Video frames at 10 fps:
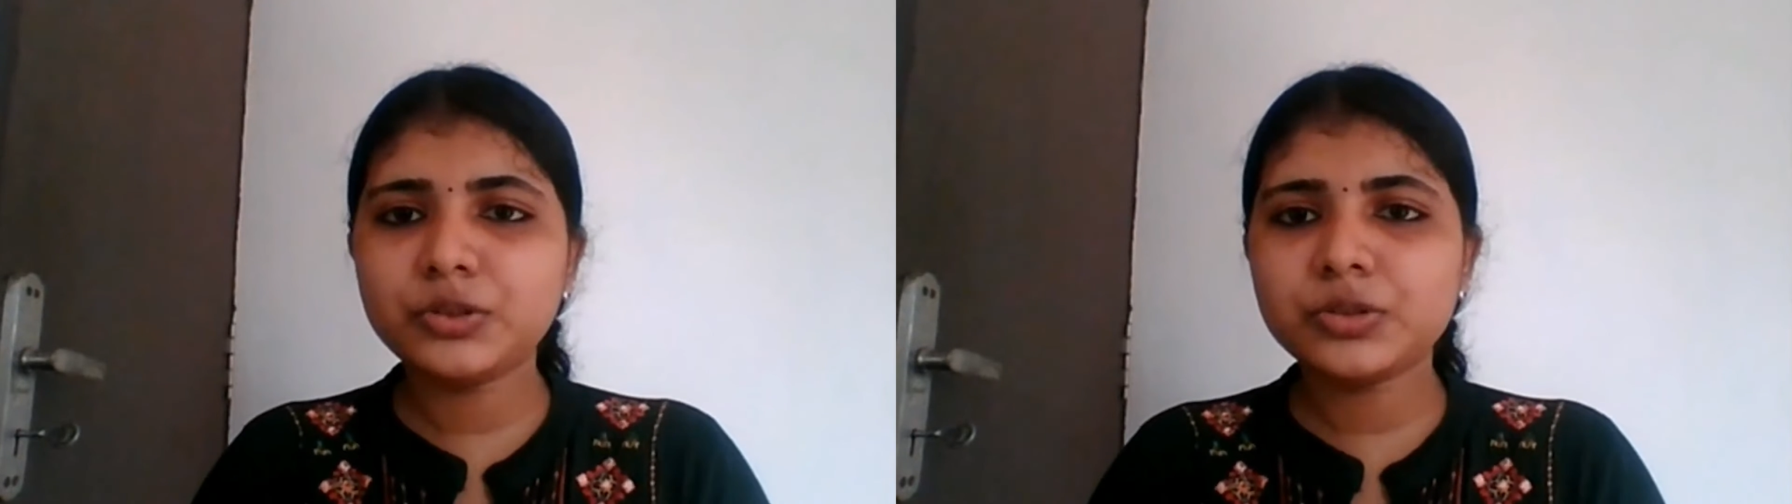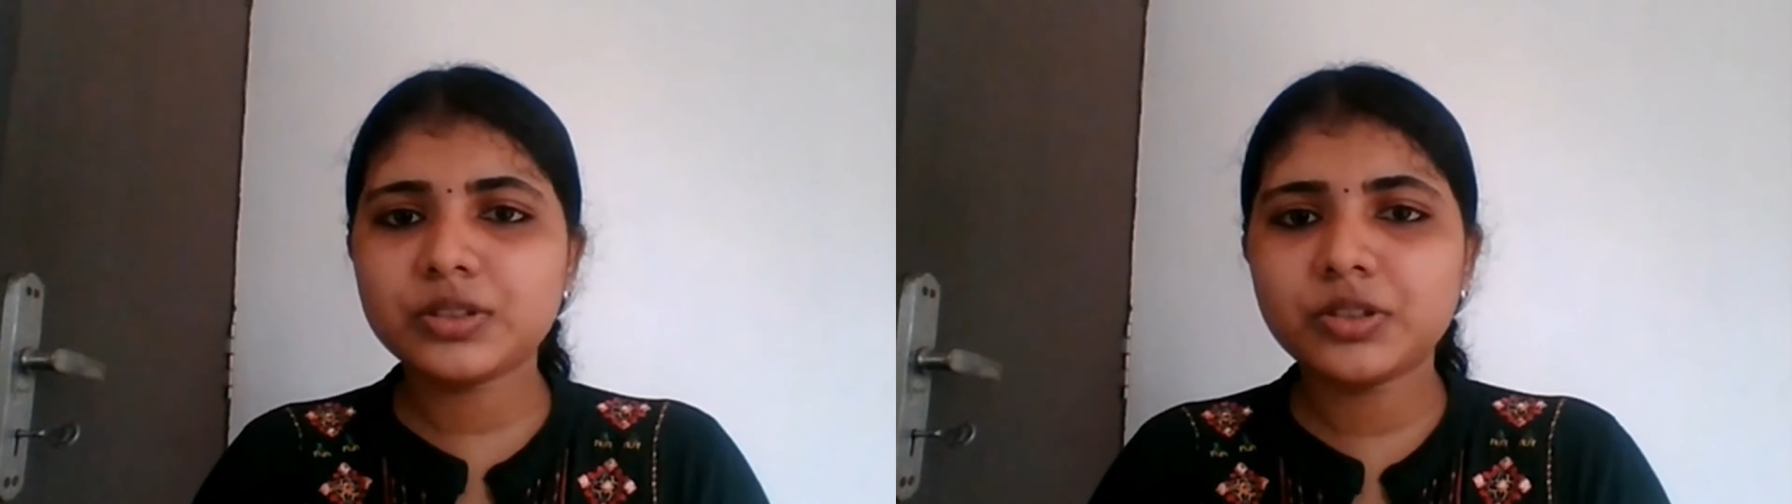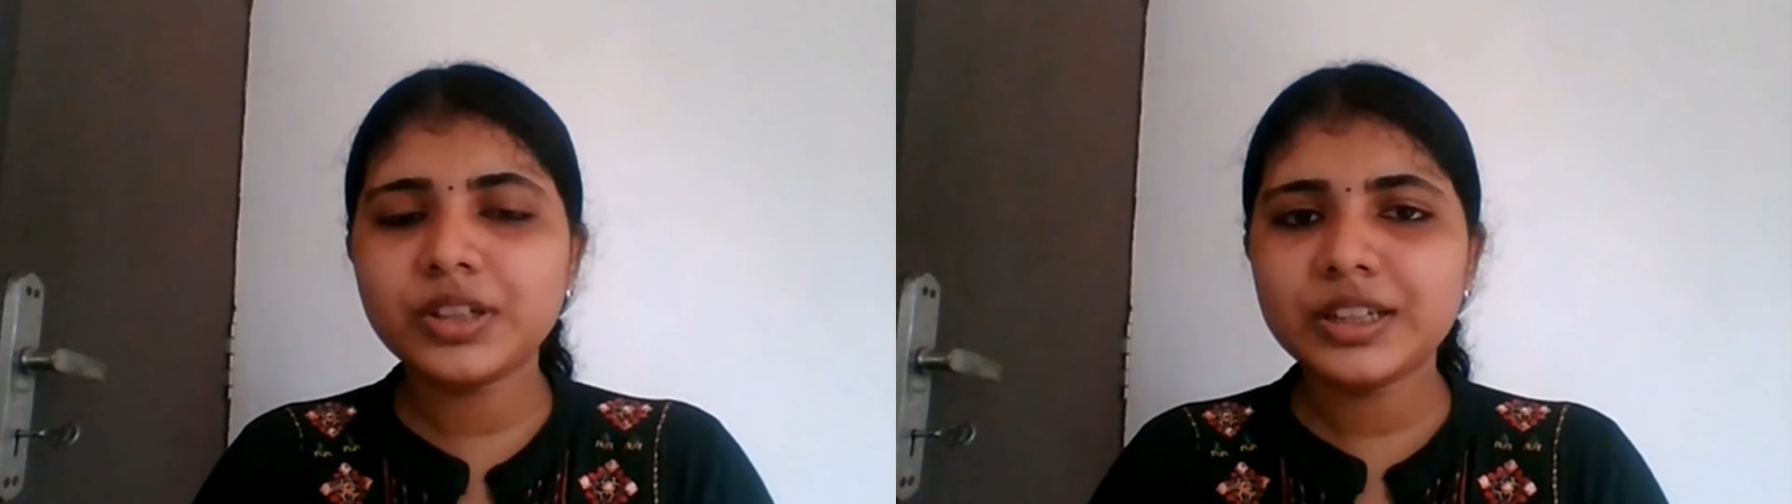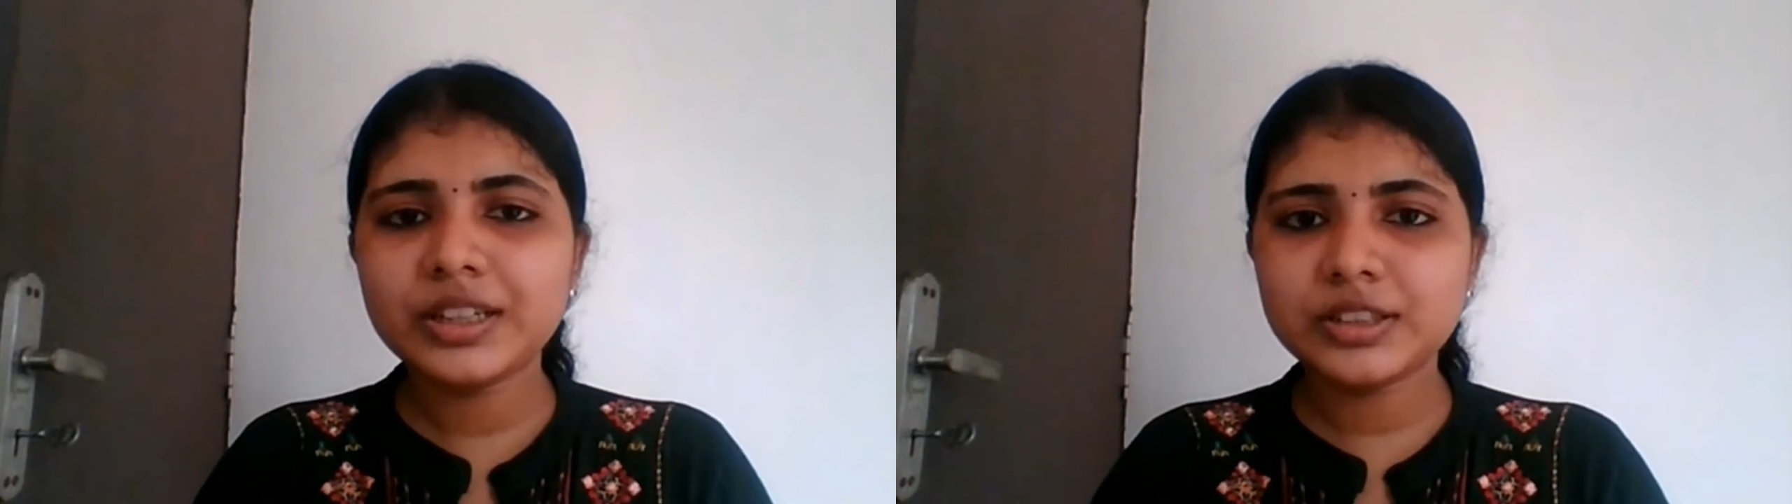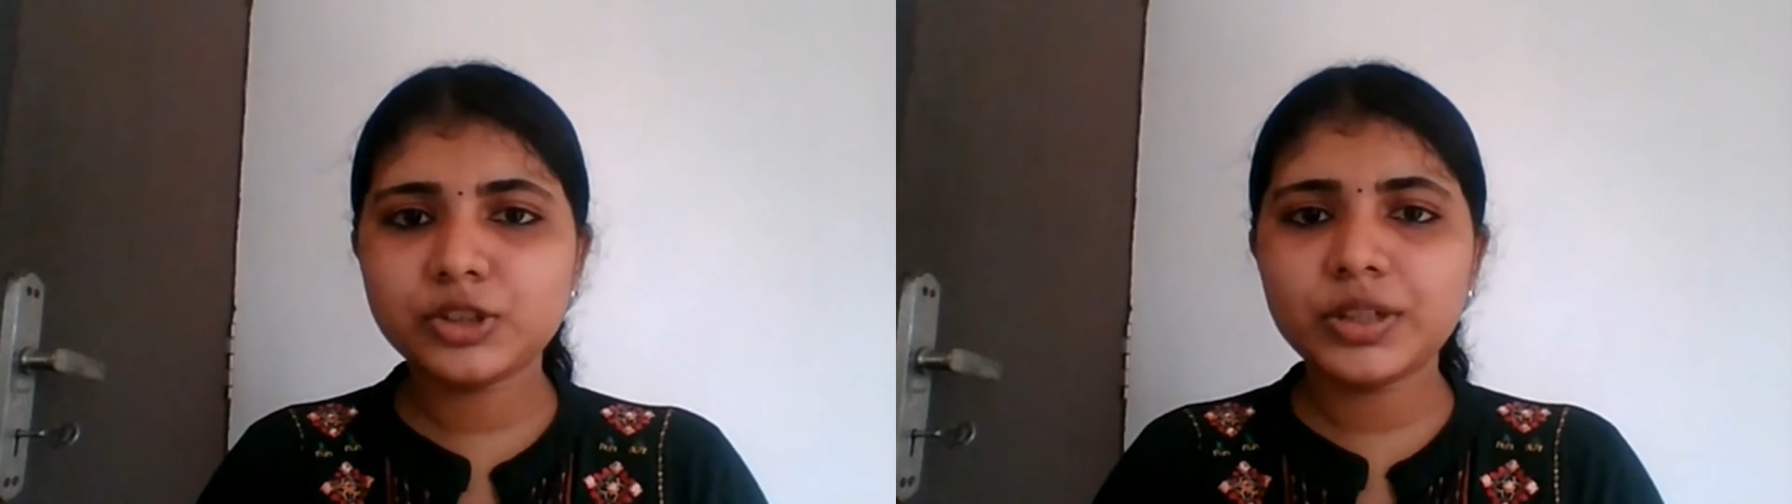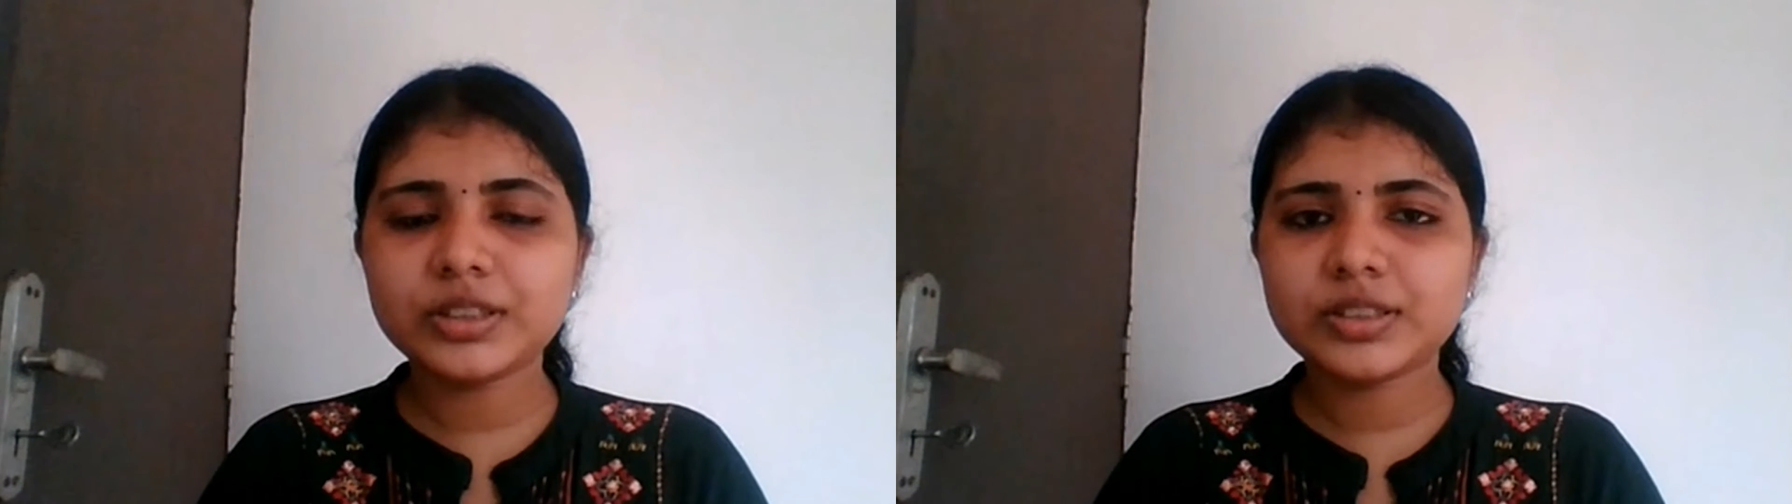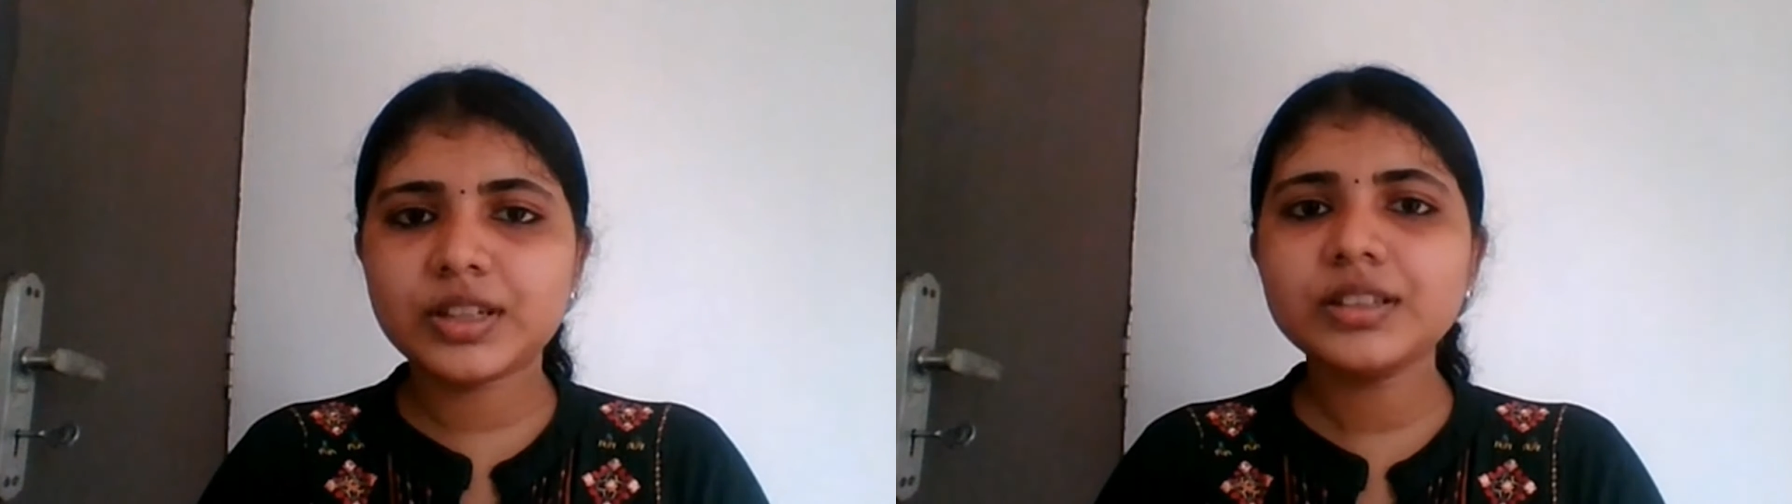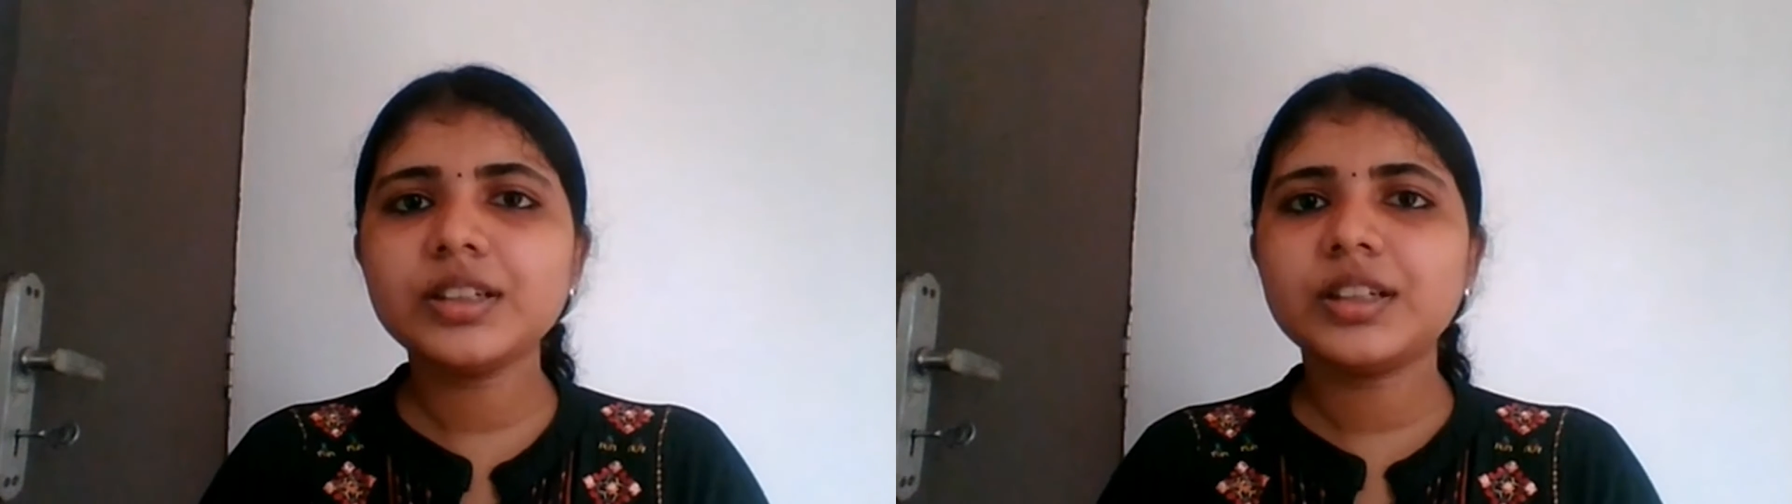use or easy to
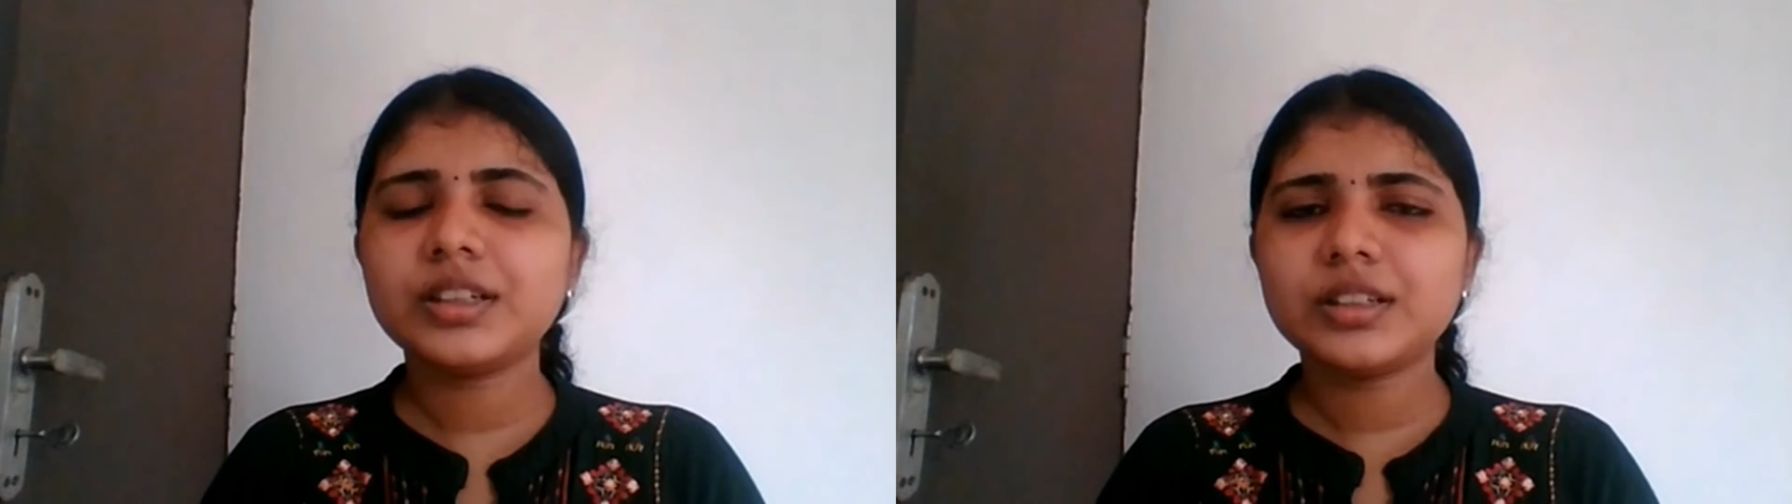understand.